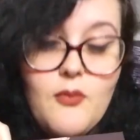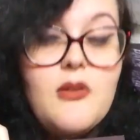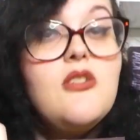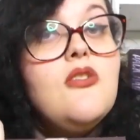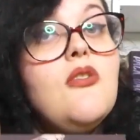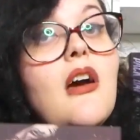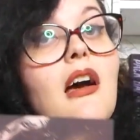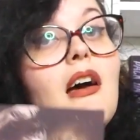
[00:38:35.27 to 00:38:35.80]
we
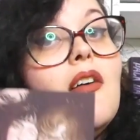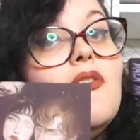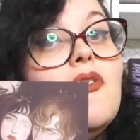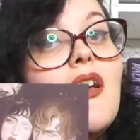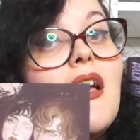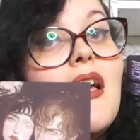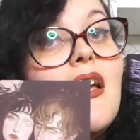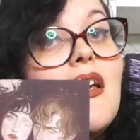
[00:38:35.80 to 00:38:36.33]
do have
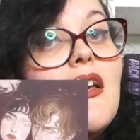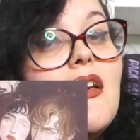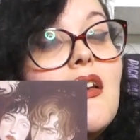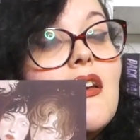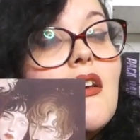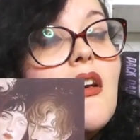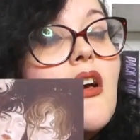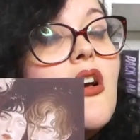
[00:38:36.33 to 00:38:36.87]
a
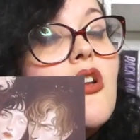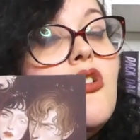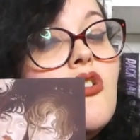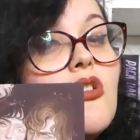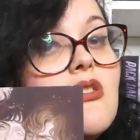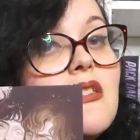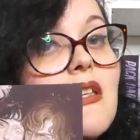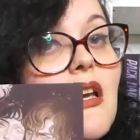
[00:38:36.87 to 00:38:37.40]

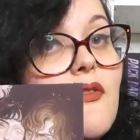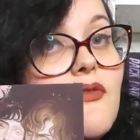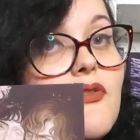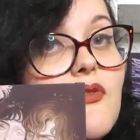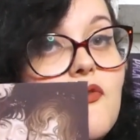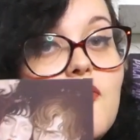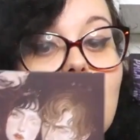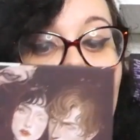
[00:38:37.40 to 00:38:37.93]
not safe
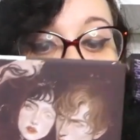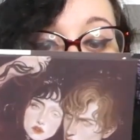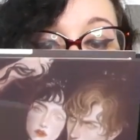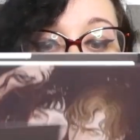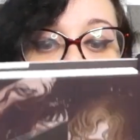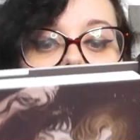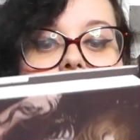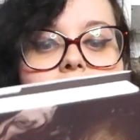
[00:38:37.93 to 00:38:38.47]
for
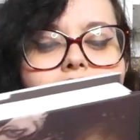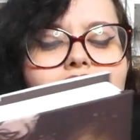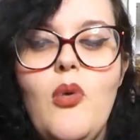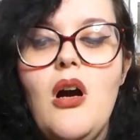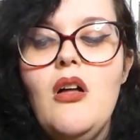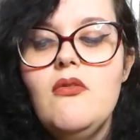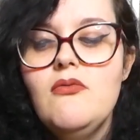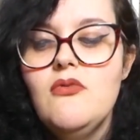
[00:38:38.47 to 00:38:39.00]
work,
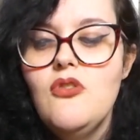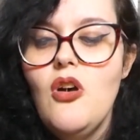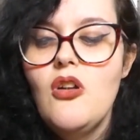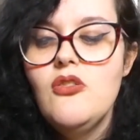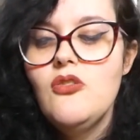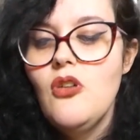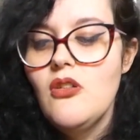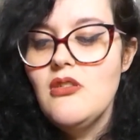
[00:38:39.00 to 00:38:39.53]
well,
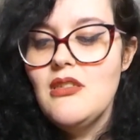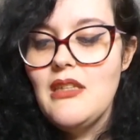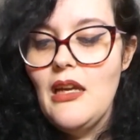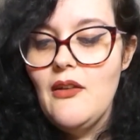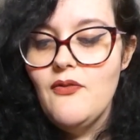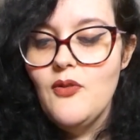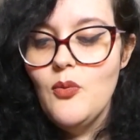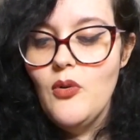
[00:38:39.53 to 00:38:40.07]
not
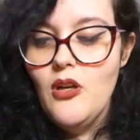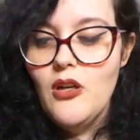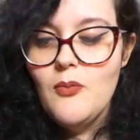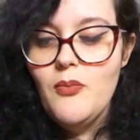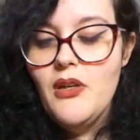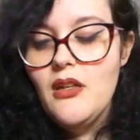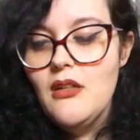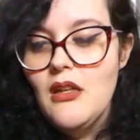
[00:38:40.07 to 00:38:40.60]
safe for work,
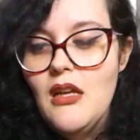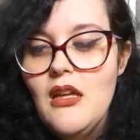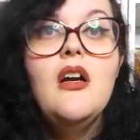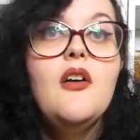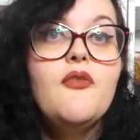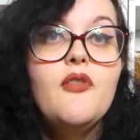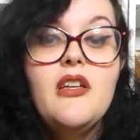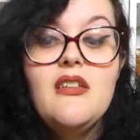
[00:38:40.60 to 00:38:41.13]
but a
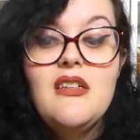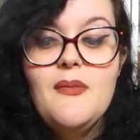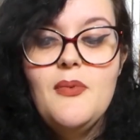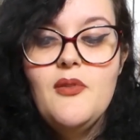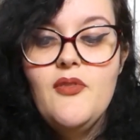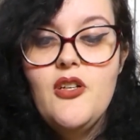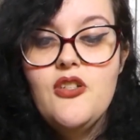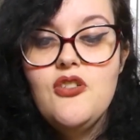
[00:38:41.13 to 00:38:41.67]
free the nipple
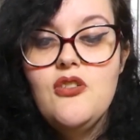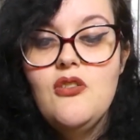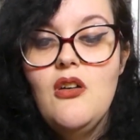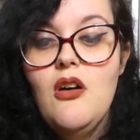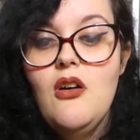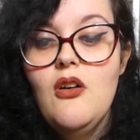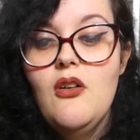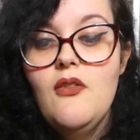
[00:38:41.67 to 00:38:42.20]
version
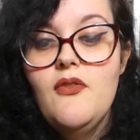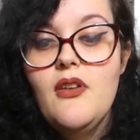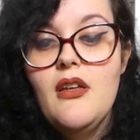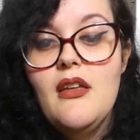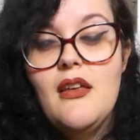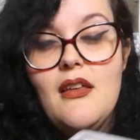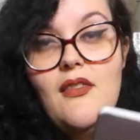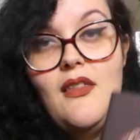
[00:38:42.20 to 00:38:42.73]
of
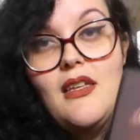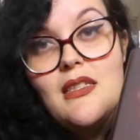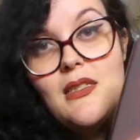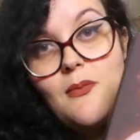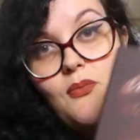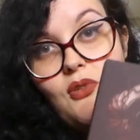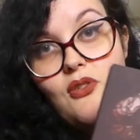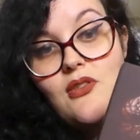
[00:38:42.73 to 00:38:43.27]
this
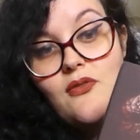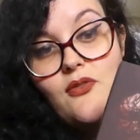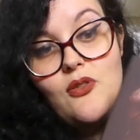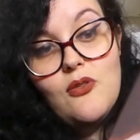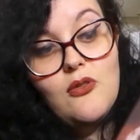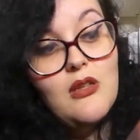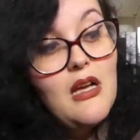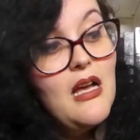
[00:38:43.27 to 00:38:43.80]

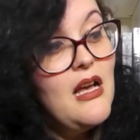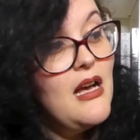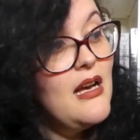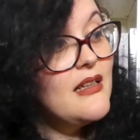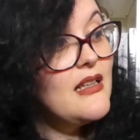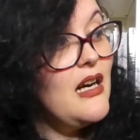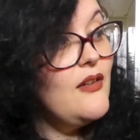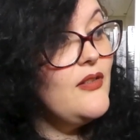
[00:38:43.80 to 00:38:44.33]
beautiful
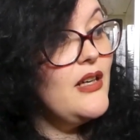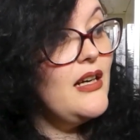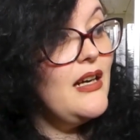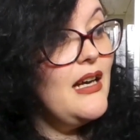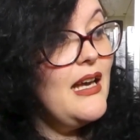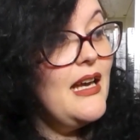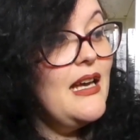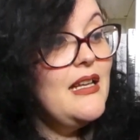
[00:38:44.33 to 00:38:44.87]
cover.
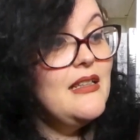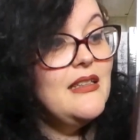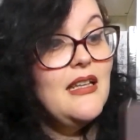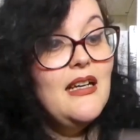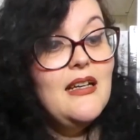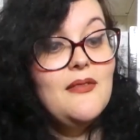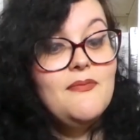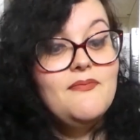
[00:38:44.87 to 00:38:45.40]
And
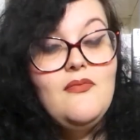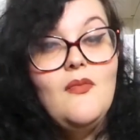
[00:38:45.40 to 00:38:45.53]
yeah,